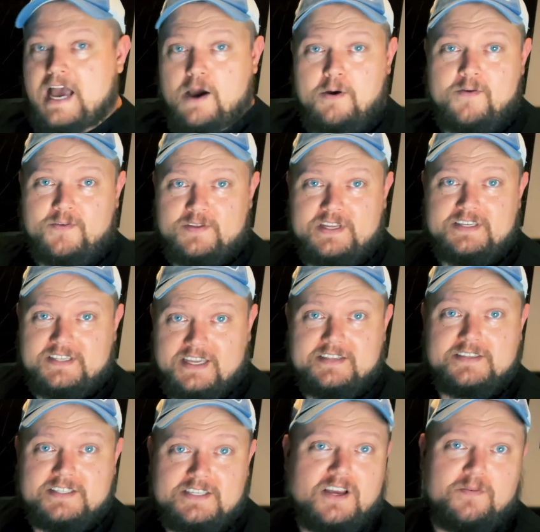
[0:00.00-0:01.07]
However, these
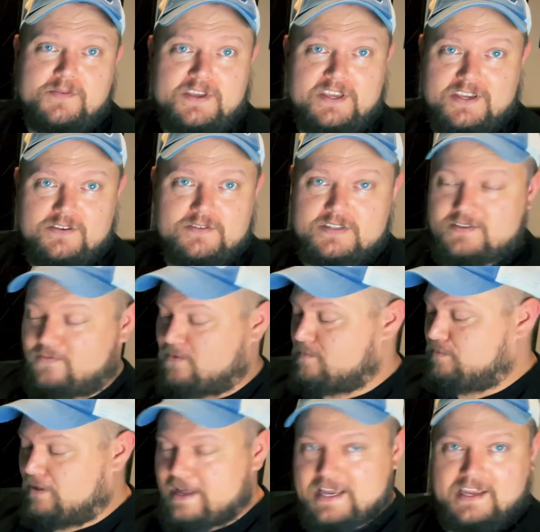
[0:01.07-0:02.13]
can still be used for
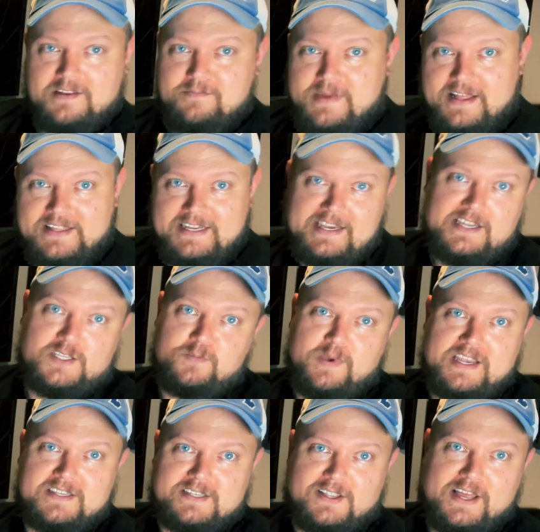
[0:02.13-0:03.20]
playing in melodies,
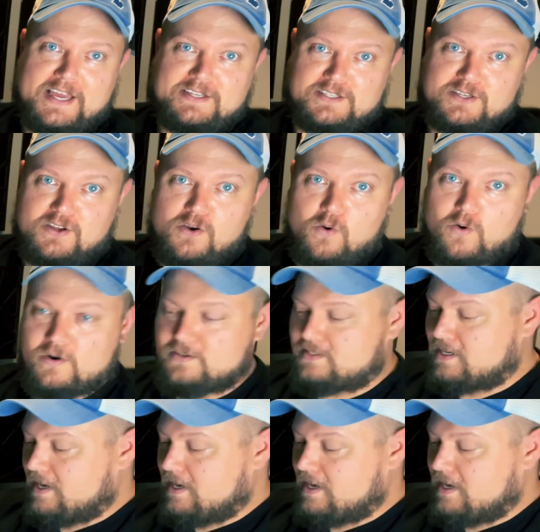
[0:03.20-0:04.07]
bass lines, and chords.